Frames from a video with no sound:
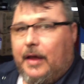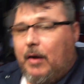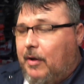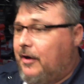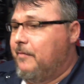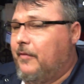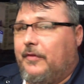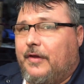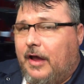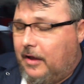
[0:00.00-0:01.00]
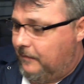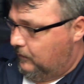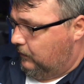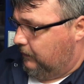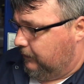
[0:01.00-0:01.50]
And I wanted to
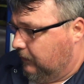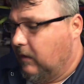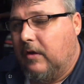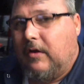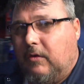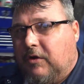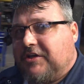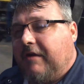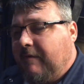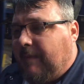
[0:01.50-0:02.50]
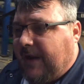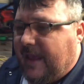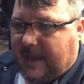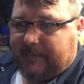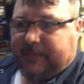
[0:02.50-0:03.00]
wish everybody a
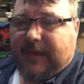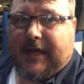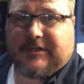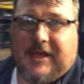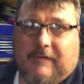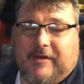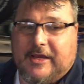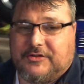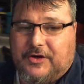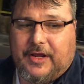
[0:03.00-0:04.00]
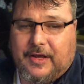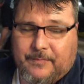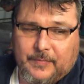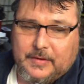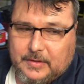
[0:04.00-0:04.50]
happy Thanksgiving yesterday.
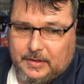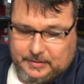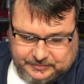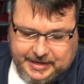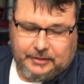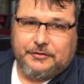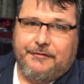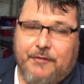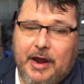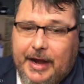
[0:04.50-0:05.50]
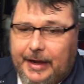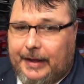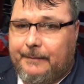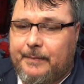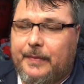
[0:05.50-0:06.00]
It's actually
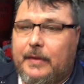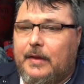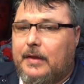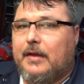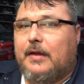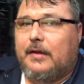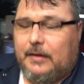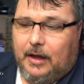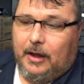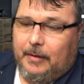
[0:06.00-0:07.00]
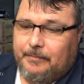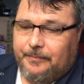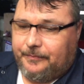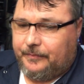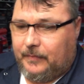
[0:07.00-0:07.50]
Friday, the
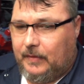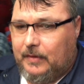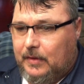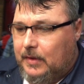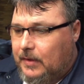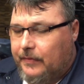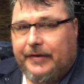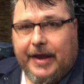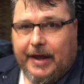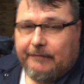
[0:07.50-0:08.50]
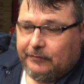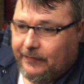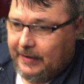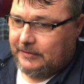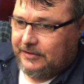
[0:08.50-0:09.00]
day after
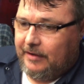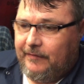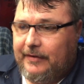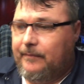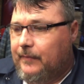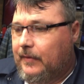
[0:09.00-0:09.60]
Thanksgiving.